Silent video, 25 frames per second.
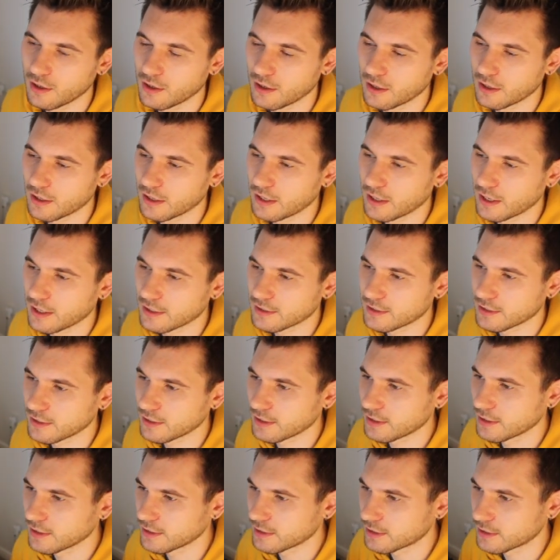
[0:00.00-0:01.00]
I guess,
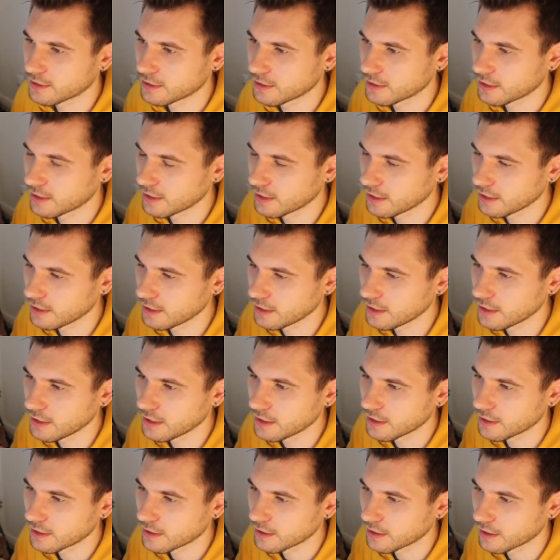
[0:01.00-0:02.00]
is the
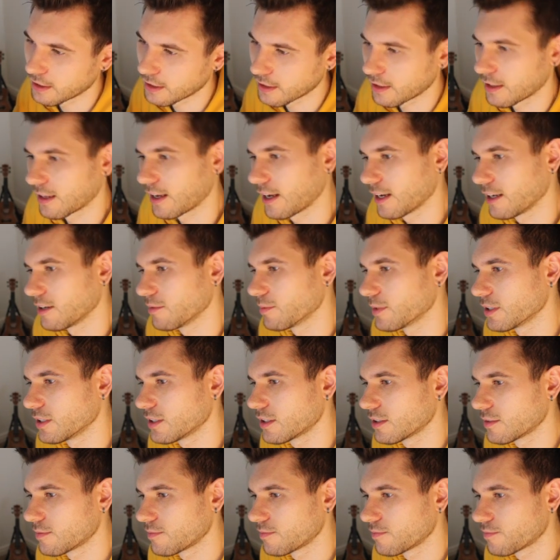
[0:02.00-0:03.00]
alignment.